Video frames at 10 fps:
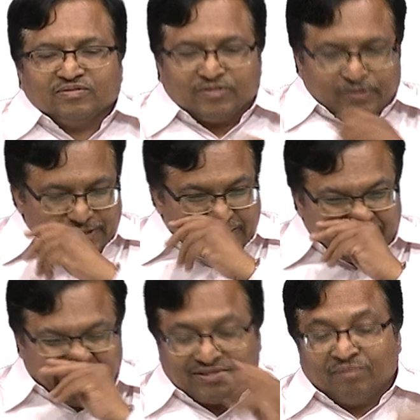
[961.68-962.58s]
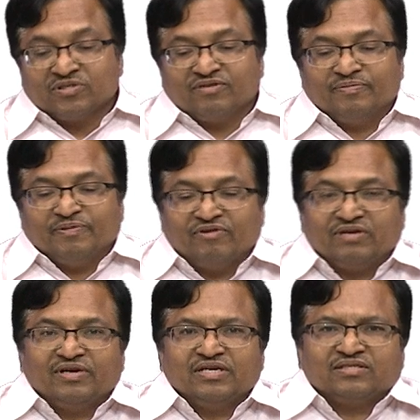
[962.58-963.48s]
So, there are some examples of the power
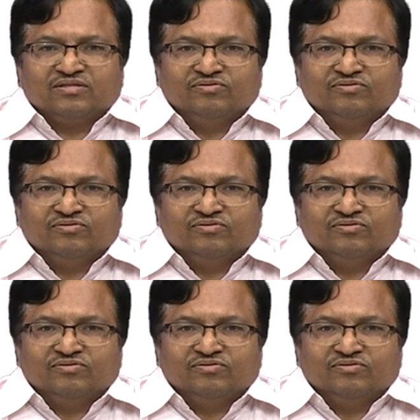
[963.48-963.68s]
dividers.